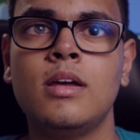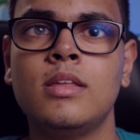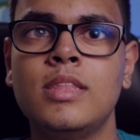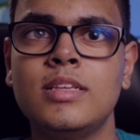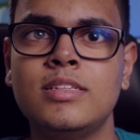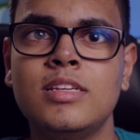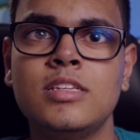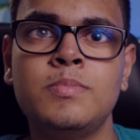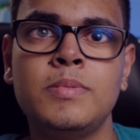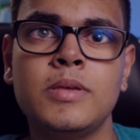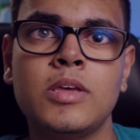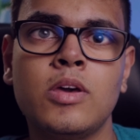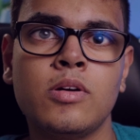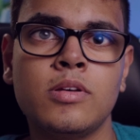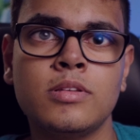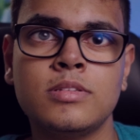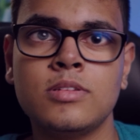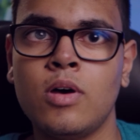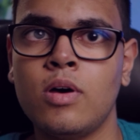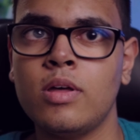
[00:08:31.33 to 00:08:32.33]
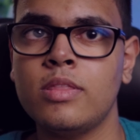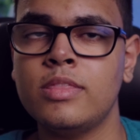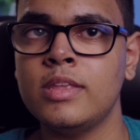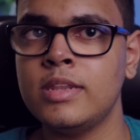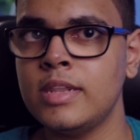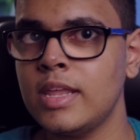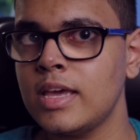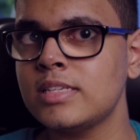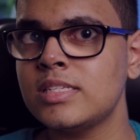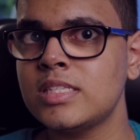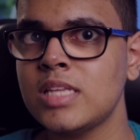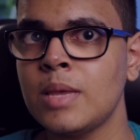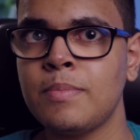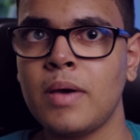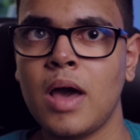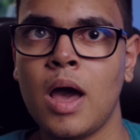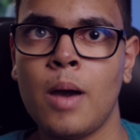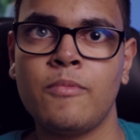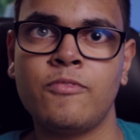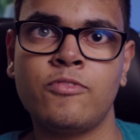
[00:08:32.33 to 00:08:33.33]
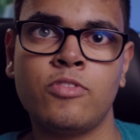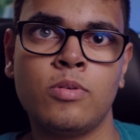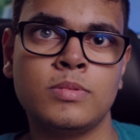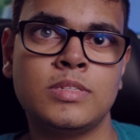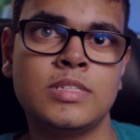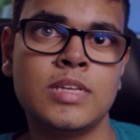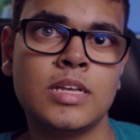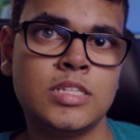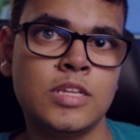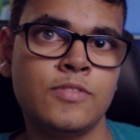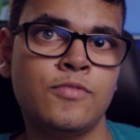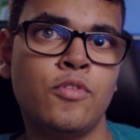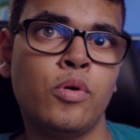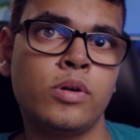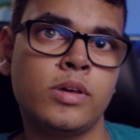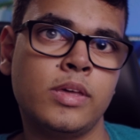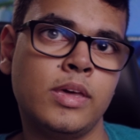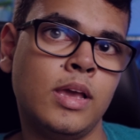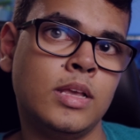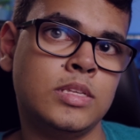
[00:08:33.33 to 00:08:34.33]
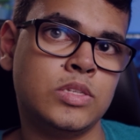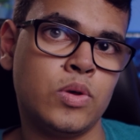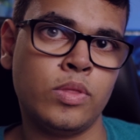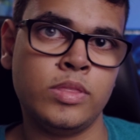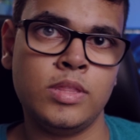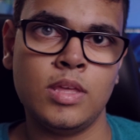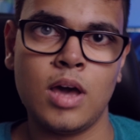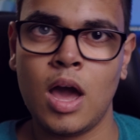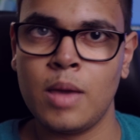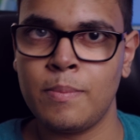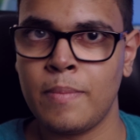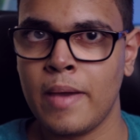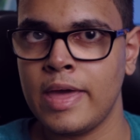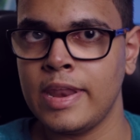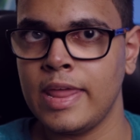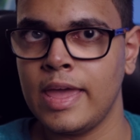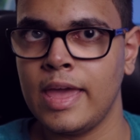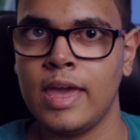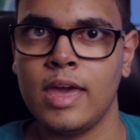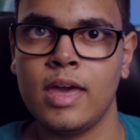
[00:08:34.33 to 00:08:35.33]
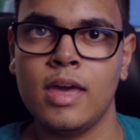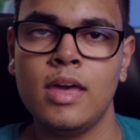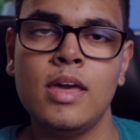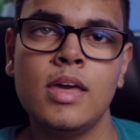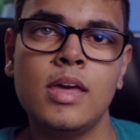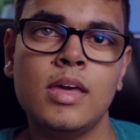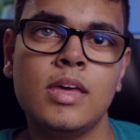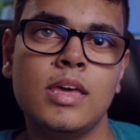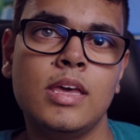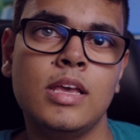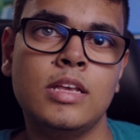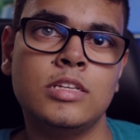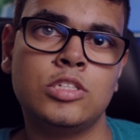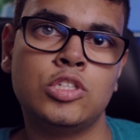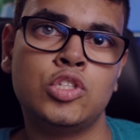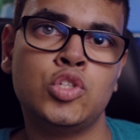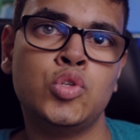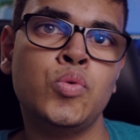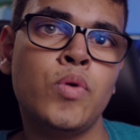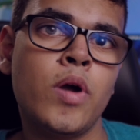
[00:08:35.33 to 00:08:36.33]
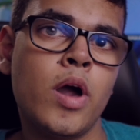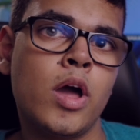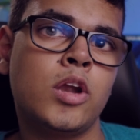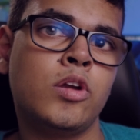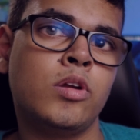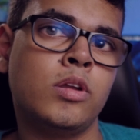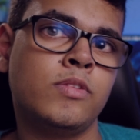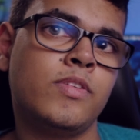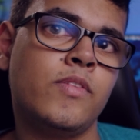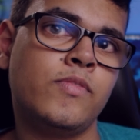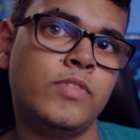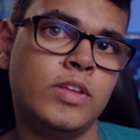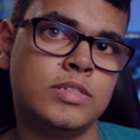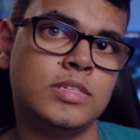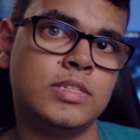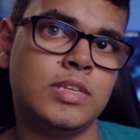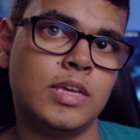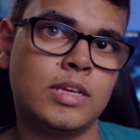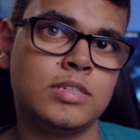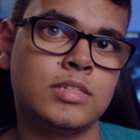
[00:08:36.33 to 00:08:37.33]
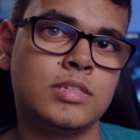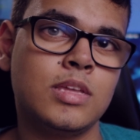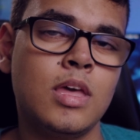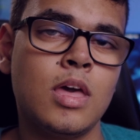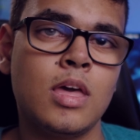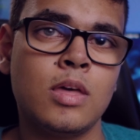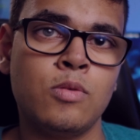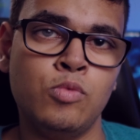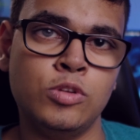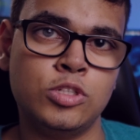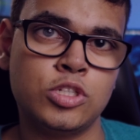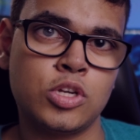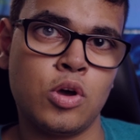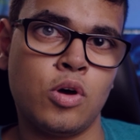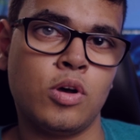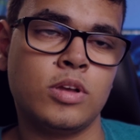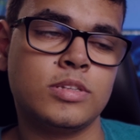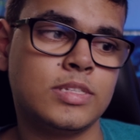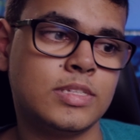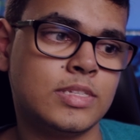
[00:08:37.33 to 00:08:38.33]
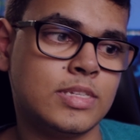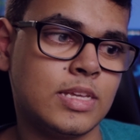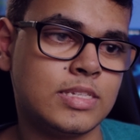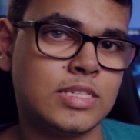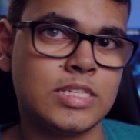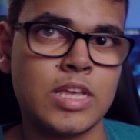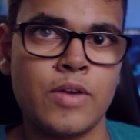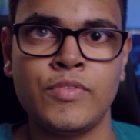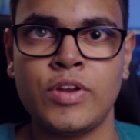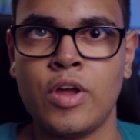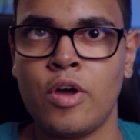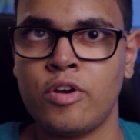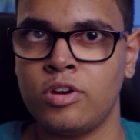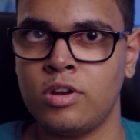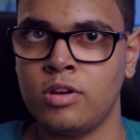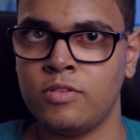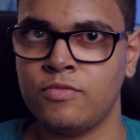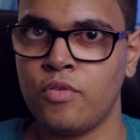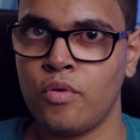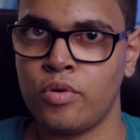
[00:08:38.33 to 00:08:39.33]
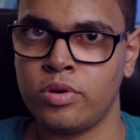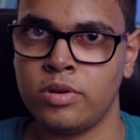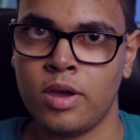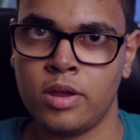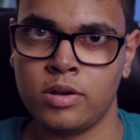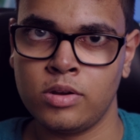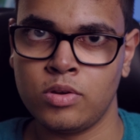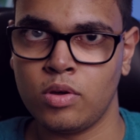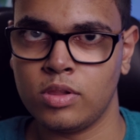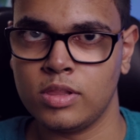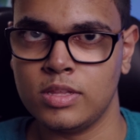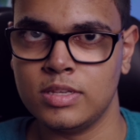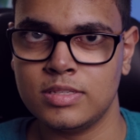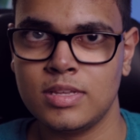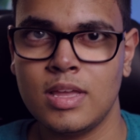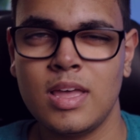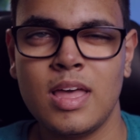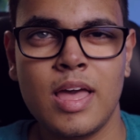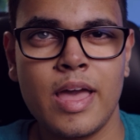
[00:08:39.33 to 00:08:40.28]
This is because the next step up from 64 gigs on the iPad Air is 256, which costs $749.